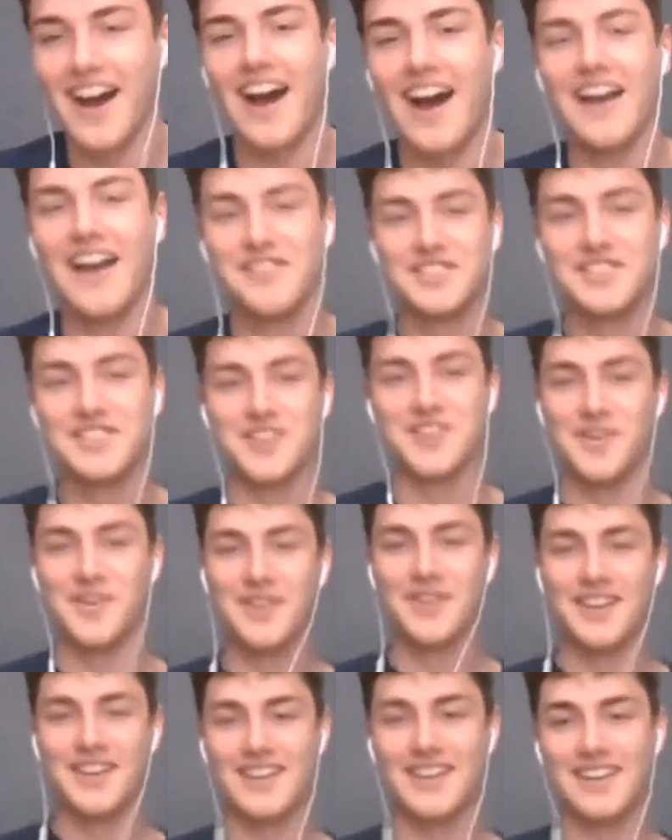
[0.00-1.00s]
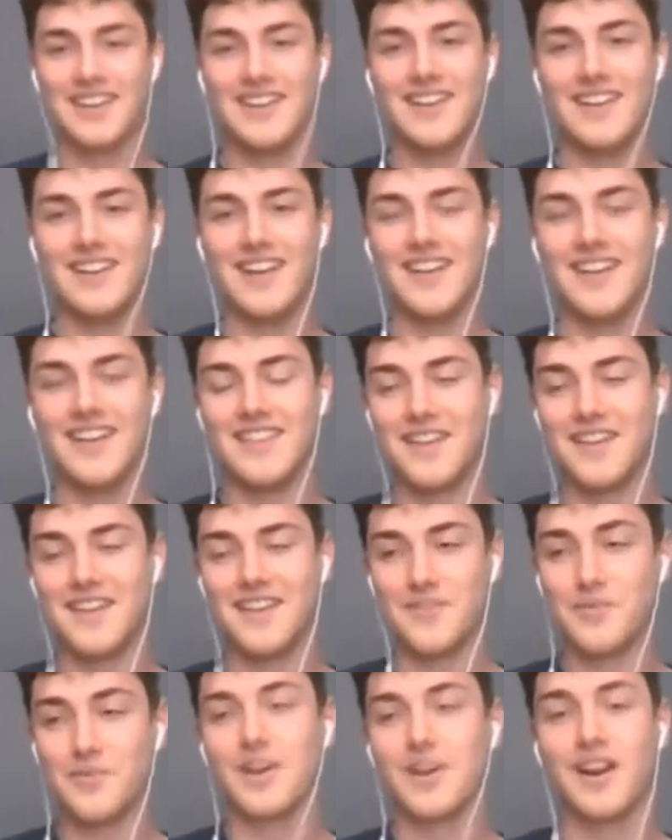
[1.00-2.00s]
have a joke, and then okay.
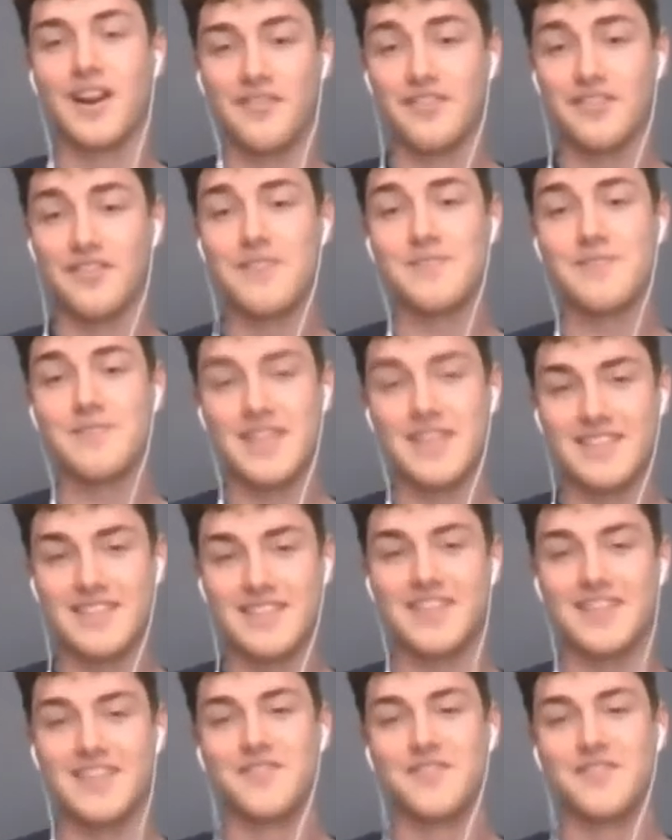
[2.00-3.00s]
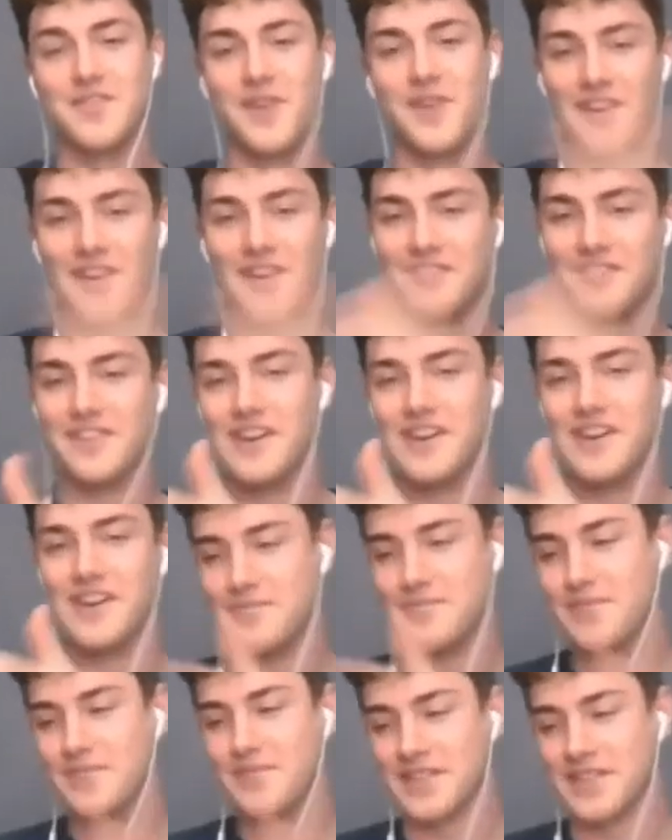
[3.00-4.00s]
we're gonna flip this interview on Philip
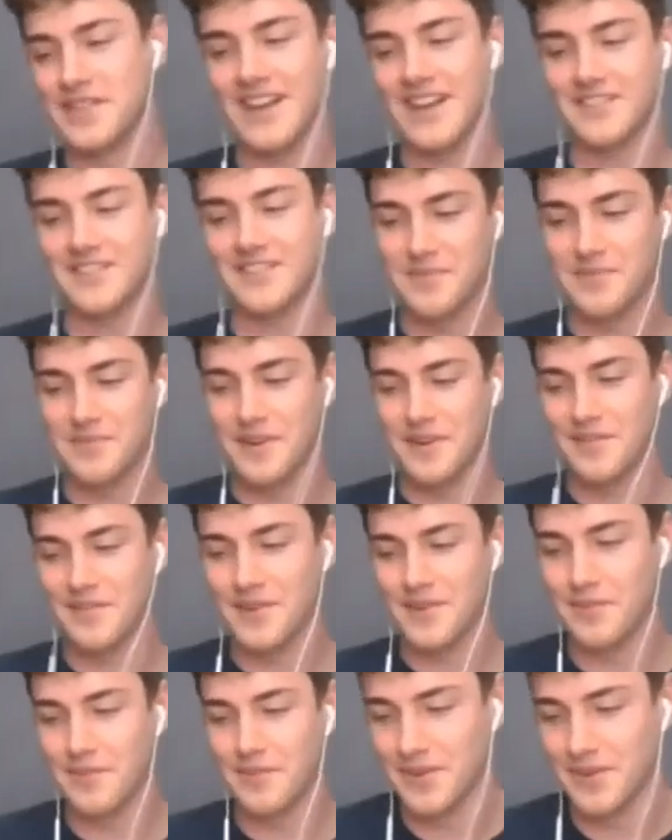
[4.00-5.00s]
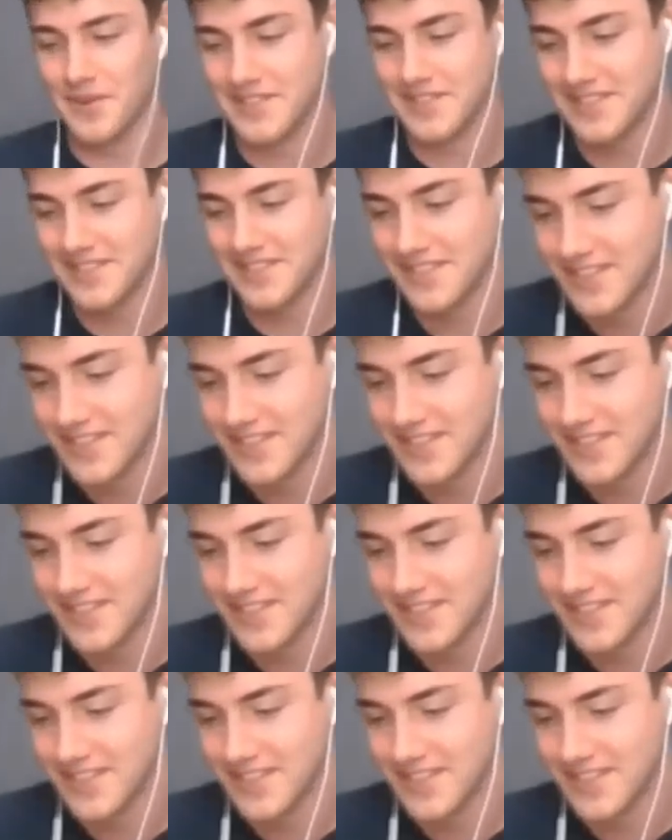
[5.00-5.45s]
because okay, I okay. Be honest. Be honest, Ian.